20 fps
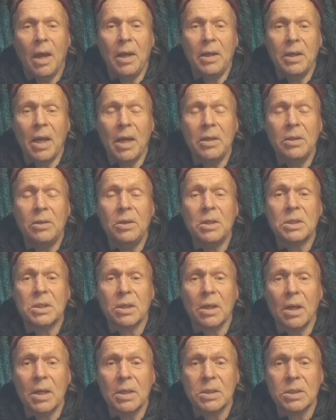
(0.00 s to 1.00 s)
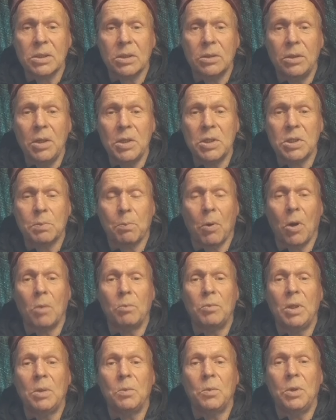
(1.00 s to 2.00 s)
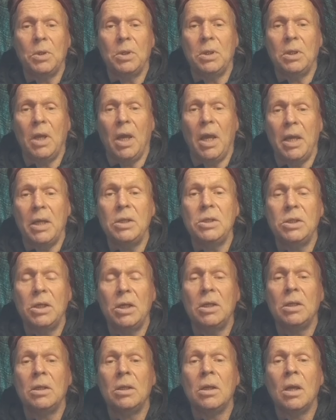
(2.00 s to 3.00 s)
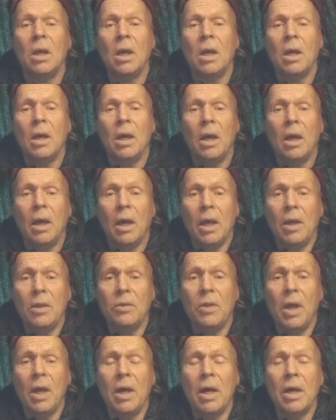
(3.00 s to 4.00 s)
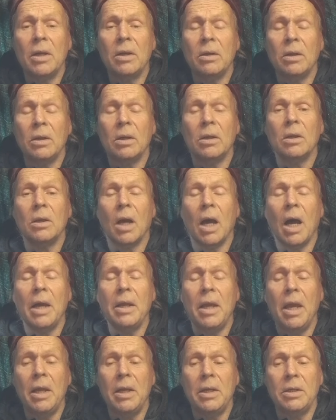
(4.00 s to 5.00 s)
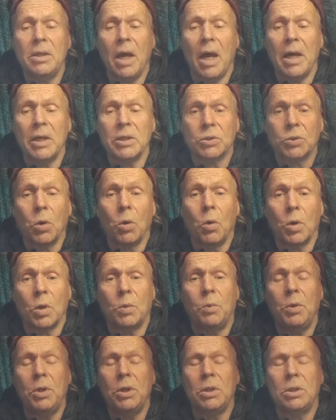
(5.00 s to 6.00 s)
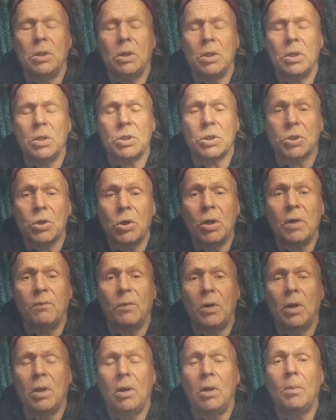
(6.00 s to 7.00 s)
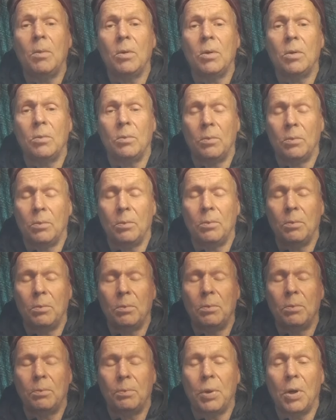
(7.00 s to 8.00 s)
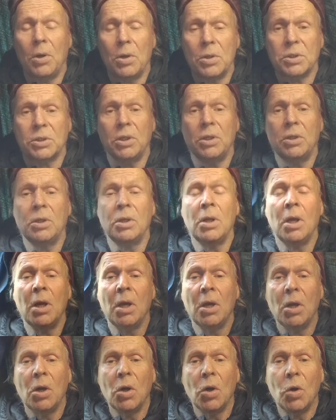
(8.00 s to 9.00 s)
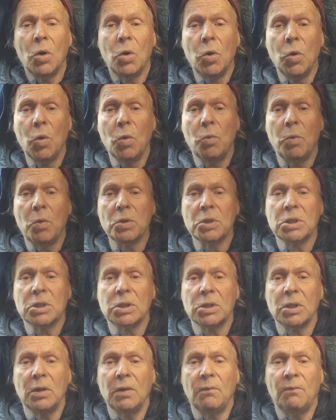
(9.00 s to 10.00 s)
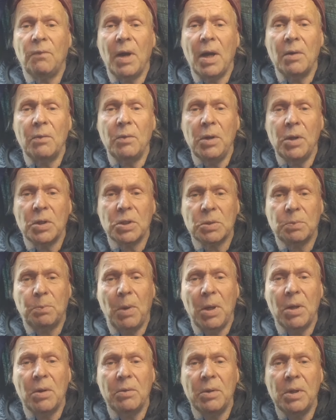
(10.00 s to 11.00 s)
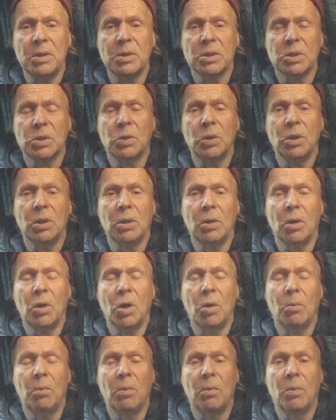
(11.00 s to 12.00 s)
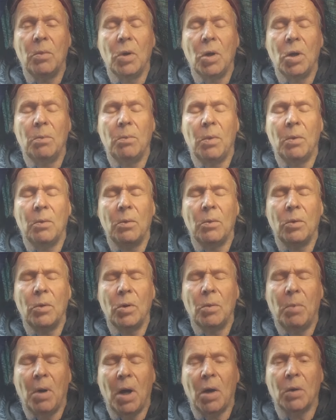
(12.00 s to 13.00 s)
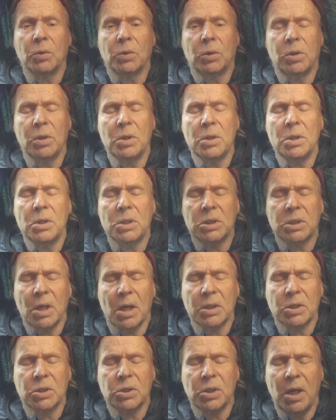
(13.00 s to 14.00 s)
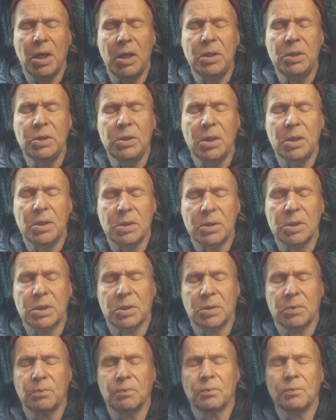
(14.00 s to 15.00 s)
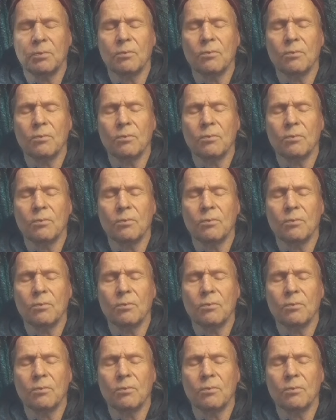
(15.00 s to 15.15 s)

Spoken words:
And I discussed this problem with the engine, and I talked with several persons who was very experienced about such engines.